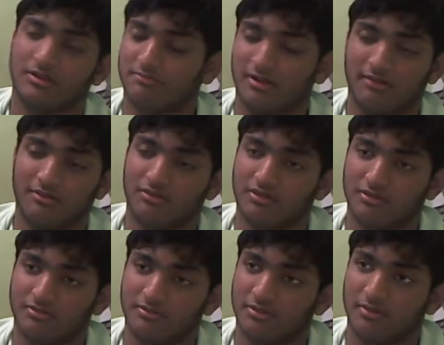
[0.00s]

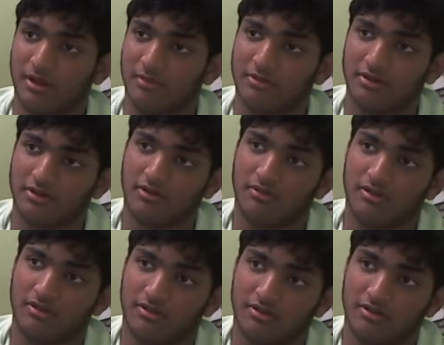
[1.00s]
don't know what